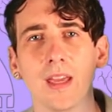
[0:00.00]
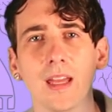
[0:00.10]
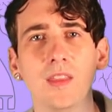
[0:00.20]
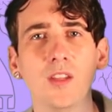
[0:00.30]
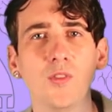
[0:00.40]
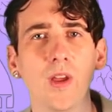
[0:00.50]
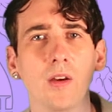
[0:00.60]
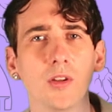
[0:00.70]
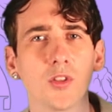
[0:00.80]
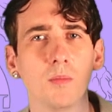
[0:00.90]
In this
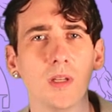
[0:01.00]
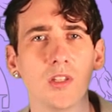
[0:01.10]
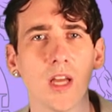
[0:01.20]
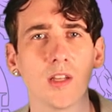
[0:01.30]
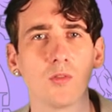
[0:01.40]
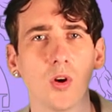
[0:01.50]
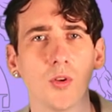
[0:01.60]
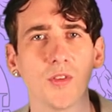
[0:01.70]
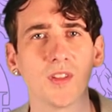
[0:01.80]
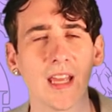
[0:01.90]
theory, it should mean gender
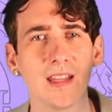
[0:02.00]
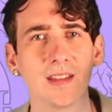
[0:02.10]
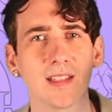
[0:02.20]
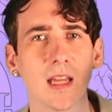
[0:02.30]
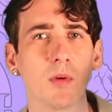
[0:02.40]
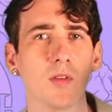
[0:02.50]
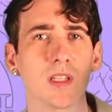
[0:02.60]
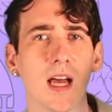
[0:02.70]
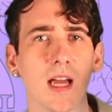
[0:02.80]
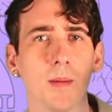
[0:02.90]
roles stay the same over
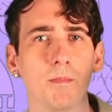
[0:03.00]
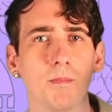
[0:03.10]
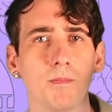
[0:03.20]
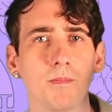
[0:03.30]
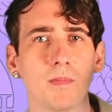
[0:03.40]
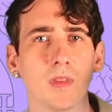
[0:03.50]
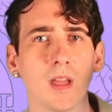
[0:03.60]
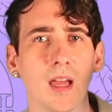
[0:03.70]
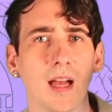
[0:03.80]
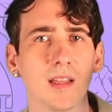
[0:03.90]
time,
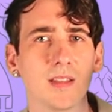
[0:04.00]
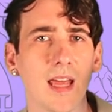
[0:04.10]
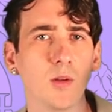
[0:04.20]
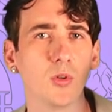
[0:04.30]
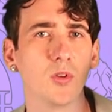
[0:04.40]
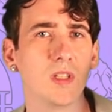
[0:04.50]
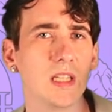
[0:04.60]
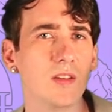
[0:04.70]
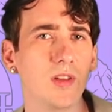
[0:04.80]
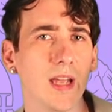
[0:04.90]
as anyone who
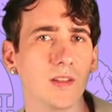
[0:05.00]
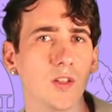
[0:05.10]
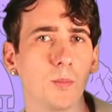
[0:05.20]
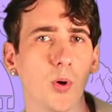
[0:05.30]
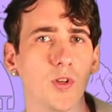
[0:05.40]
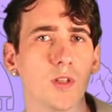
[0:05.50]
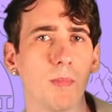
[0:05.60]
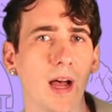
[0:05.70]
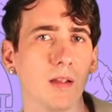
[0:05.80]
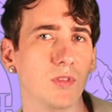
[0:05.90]
deviates is punished
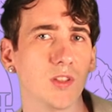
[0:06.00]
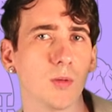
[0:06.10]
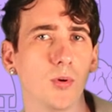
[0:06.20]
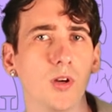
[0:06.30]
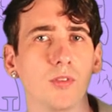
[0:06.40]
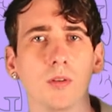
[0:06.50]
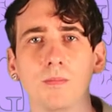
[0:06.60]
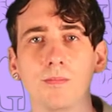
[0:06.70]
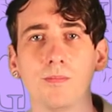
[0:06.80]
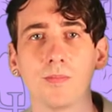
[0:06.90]
by disapproval,
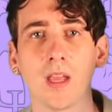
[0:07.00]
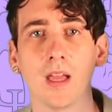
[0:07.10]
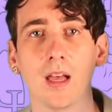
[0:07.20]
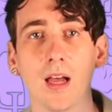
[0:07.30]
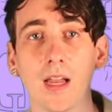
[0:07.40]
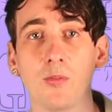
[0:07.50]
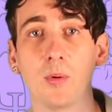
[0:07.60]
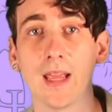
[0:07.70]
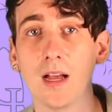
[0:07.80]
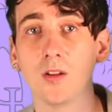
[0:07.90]
and
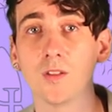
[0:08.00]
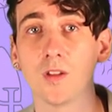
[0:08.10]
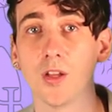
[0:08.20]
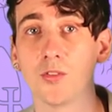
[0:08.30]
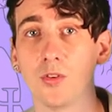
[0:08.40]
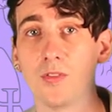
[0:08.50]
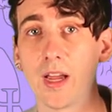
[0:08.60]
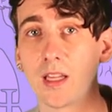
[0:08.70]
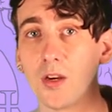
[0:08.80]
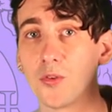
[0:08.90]
everybody else learns through
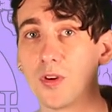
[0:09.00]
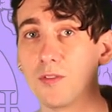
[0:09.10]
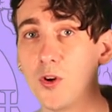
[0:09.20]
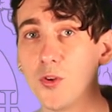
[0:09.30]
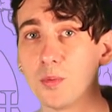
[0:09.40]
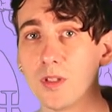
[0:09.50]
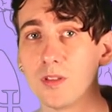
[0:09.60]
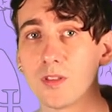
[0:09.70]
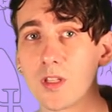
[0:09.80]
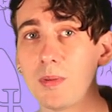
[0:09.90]
vicarious reinforcement
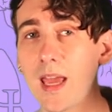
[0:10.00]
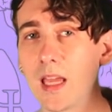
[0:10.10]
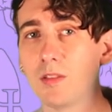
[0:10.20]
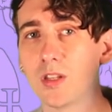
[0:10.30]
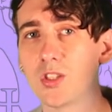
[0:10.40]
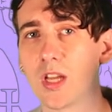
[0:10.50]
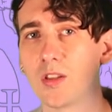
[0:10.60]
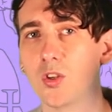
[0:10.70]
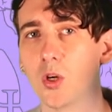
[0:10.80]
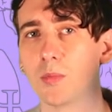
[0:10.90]
to behave in a
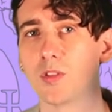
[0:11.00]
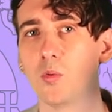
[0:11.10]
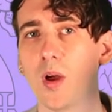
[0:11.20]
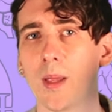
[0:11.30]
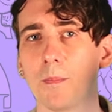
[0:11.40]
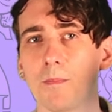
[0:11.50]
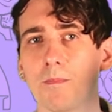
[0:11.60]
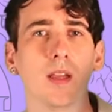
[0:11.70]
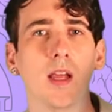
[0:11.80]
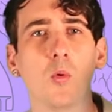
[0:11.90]
gender normative way.
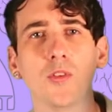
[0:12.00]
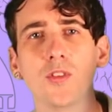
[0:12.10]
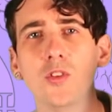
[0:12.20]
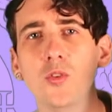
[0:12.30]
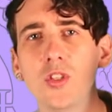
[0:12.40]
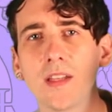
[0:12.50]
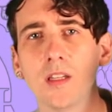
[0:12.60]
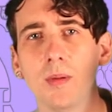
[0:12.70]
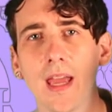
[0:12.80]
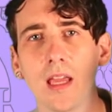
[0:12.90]
Now, once new
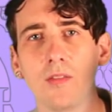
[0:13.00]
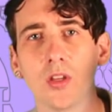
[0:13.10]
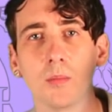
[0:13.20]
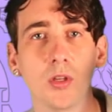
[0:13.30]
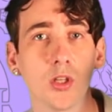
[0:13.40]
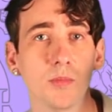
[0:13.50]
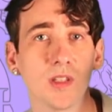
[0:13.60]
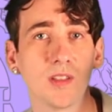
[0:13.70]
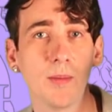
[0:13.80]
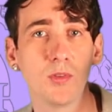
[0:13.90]
gendered behaviour becomes
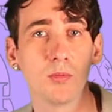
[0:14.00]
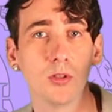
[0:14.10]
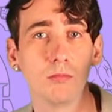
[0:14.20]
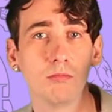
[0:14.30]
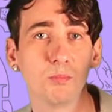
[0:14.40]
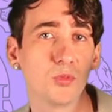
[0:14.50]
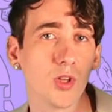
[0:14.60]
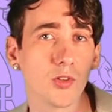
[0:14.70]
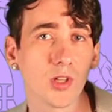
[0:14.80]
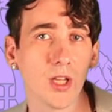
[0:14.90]
acceptable,
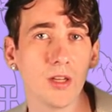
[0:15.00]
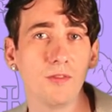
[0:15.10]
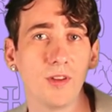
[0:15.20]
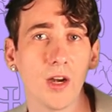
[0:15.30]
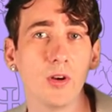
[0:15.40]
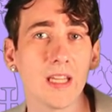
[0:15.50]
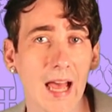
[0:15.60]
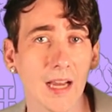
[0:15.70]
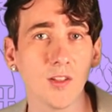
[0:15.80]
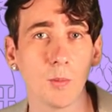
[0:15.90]
social learning theory
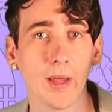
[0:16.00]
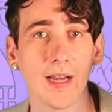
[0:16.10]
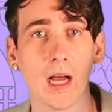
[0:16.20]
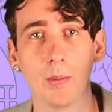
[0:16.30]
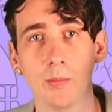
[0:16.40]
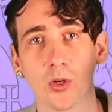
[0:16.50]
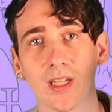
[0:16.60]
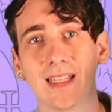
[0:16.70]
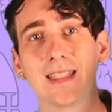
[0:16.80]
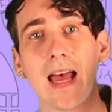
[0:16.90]
can explain how people
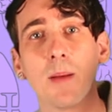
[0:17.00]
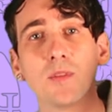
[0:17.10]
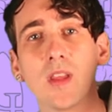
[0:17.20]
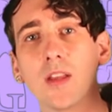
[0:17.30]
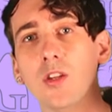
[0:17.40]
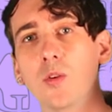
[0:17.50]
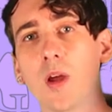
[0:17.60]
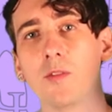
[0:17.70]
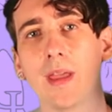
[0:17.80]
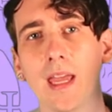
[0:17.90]
can adapt to that new
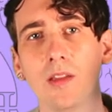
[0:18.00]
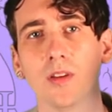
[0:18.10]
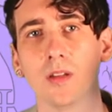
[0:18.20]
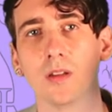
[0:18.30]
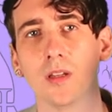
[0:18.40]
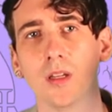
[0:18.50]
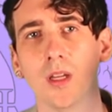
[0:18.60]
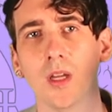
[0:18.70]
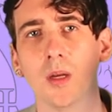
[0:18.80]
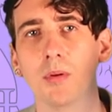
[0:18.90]
way of behaving.
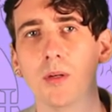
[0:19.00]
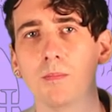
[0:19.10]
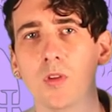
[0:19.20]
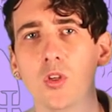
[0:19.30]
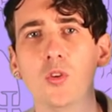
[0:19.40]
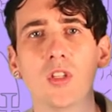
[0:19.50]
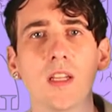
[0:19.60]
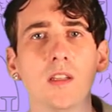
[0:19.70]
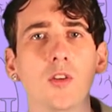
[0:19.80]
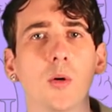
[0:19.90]
But new
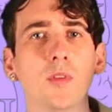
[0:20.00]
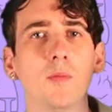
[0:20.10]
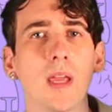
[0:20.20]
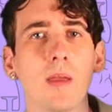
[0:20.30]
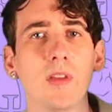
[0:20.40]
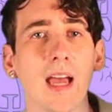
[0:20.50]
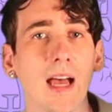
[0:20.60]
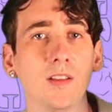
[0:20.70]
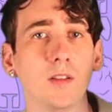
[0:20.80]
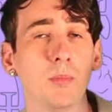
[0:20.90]
gender normative behaviour
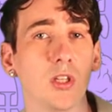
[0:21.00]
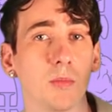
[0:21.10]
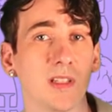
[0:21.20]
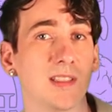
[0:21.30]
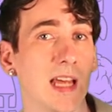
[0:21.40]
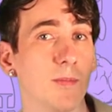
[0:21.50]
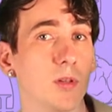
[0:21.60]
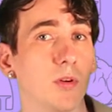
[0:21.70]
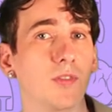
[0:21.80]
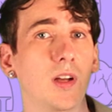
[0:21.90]
has to become
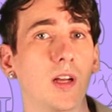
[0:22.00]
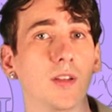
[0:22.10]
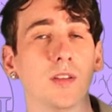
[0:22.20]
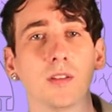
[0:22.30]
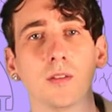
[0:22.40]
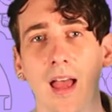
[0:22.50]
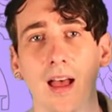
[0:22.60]
acceptable first.